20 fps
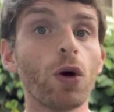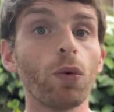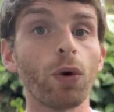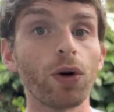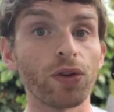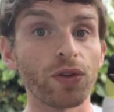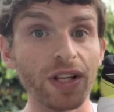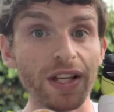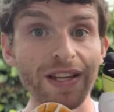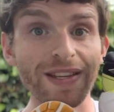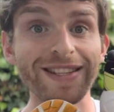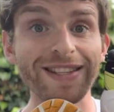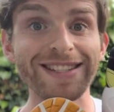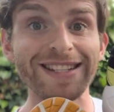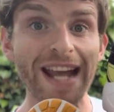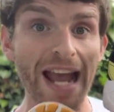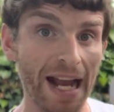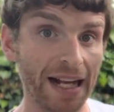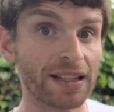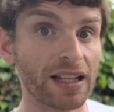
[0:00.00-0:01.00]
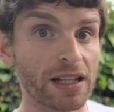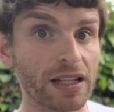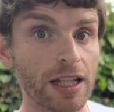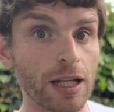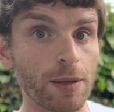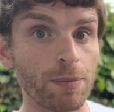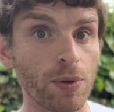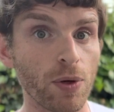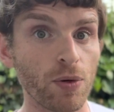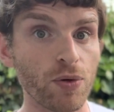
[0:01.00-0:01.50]
While there is technically
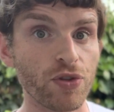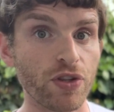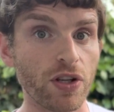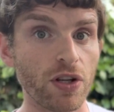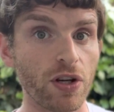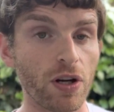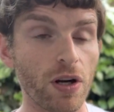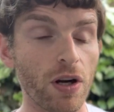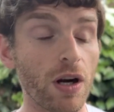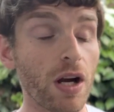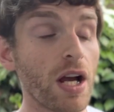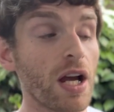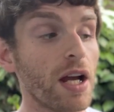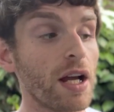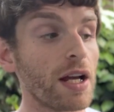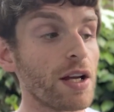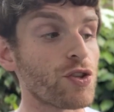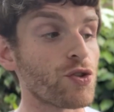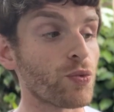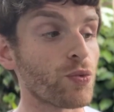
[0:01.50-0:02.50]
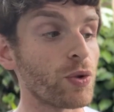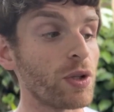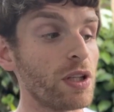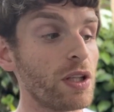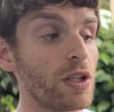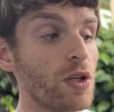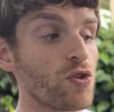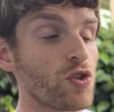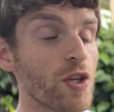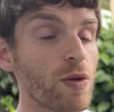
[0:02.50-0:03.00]
a post here, it's really
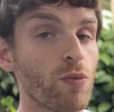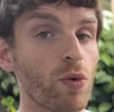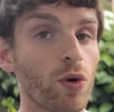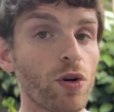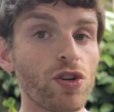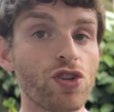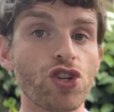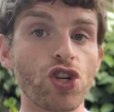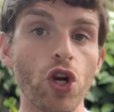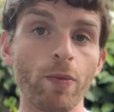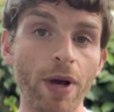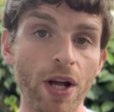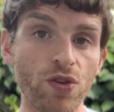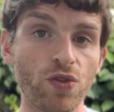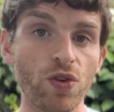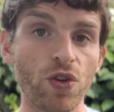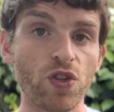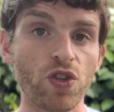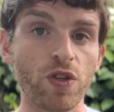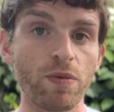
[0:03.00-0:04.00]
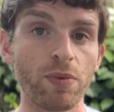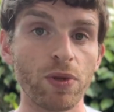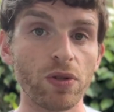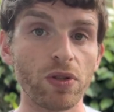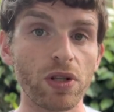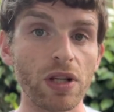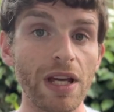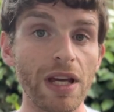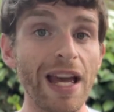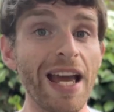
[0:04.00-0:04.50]
using more geometric
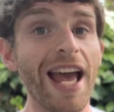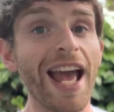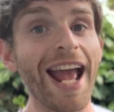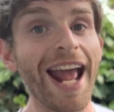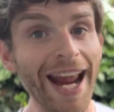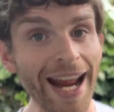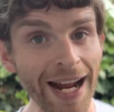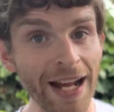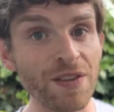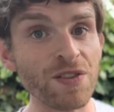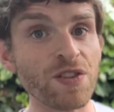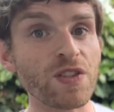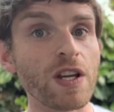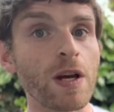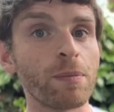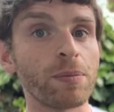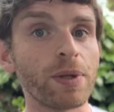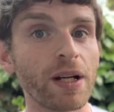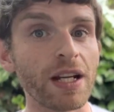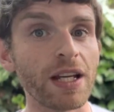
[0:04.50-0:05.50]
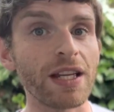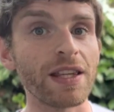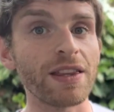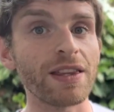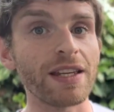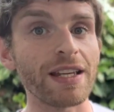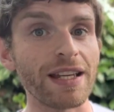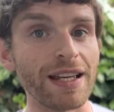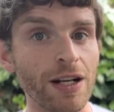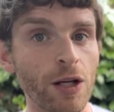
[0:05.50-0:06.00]
stability and some plenty in
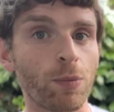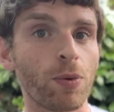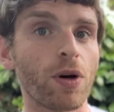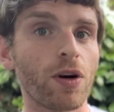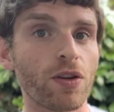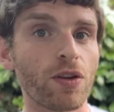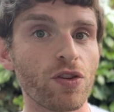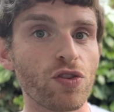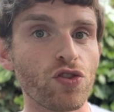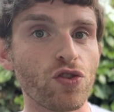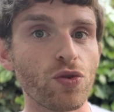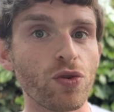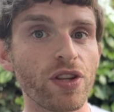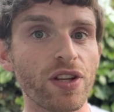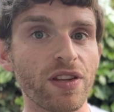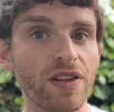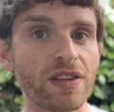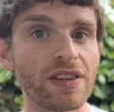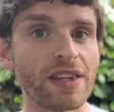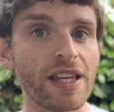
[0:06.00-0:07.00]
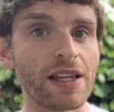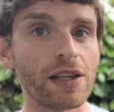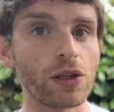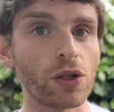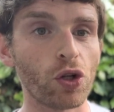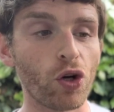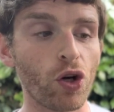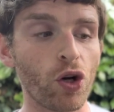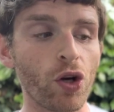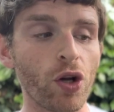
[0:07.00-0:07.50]
the inner part of the sole that I think they
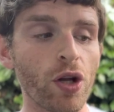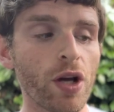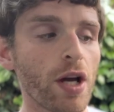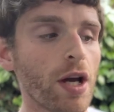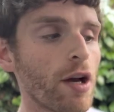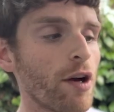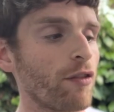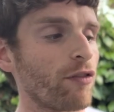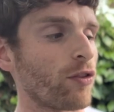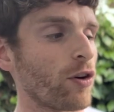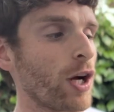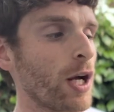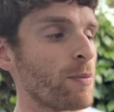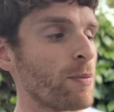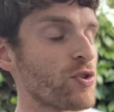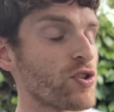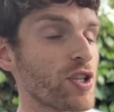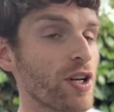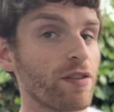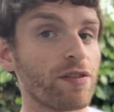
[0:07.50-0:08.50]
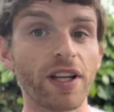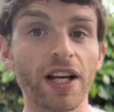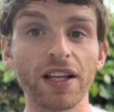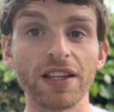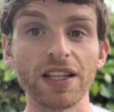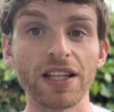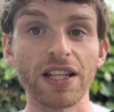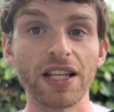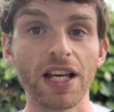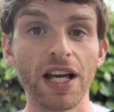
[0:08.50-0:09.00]
learned from stuff like
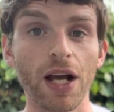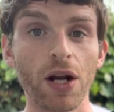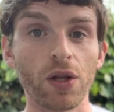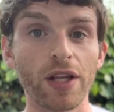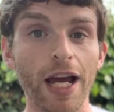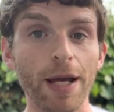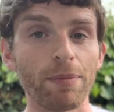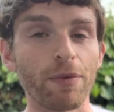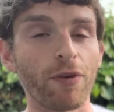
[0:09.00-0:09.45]
the Kayano Lite.